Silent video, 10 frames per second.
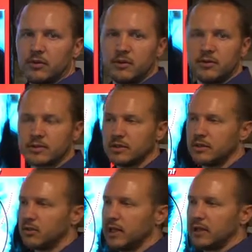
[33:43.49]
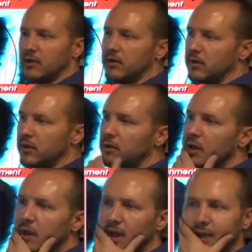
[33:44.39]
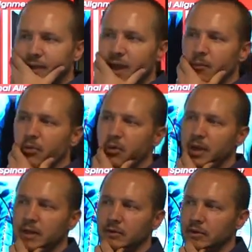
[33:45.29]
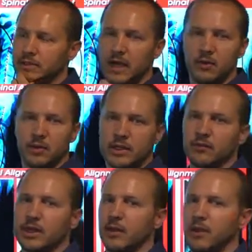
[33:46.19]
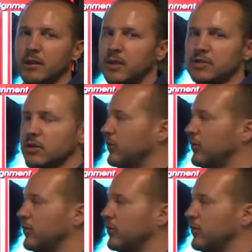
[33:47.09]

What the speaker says: There's little we can do at that point. We definitely can't make much